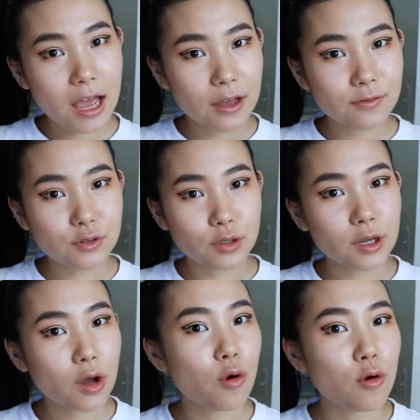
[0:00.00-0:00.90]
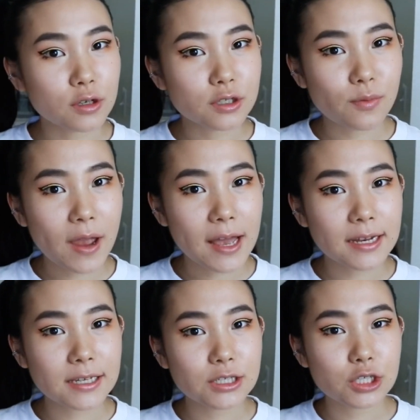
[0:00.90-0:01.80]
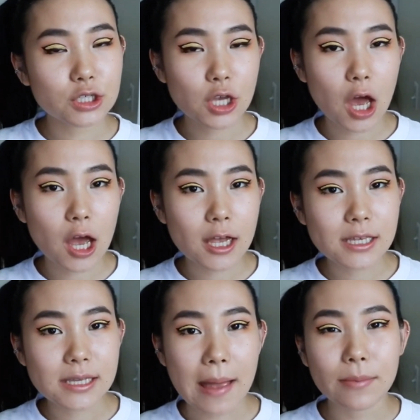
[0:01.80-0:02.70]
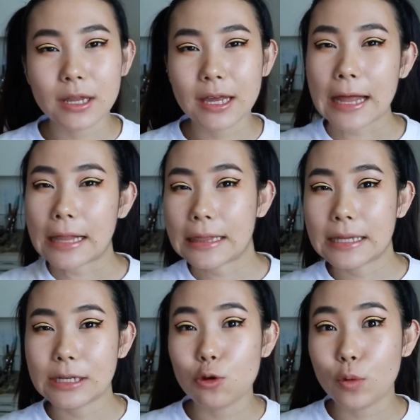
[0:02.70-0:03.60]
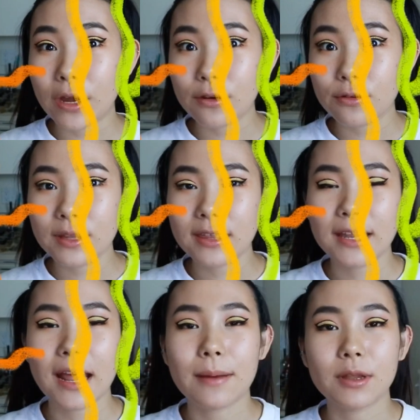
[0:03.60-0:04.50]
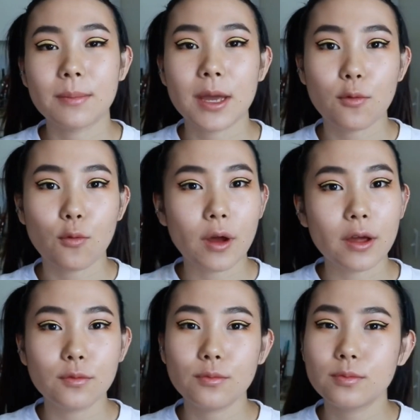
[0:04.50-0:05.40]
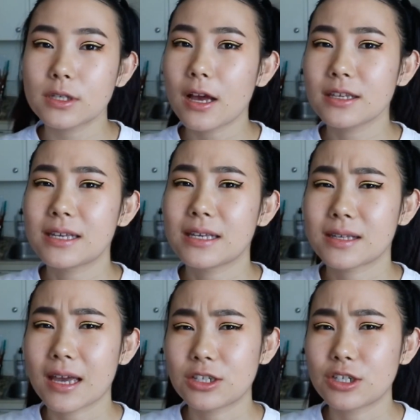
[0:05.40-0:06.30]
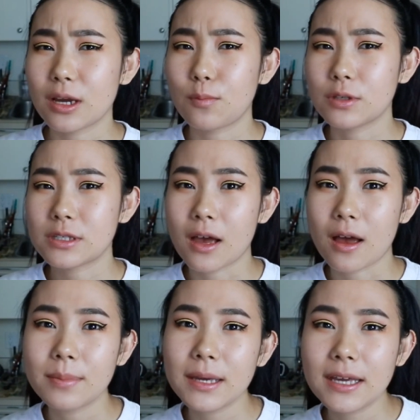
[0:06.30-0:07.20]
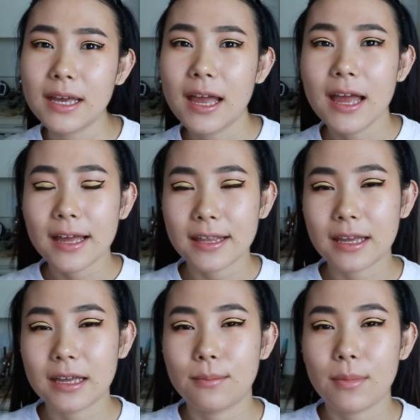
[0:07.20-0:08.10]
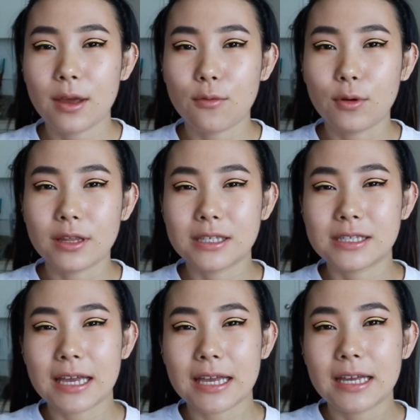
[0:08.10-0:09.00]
of doing a horseradish sauce, I'm going to get a little weird with it. I'm going to make one sauce that's ketchup wasabi, and I'm going to make one that's like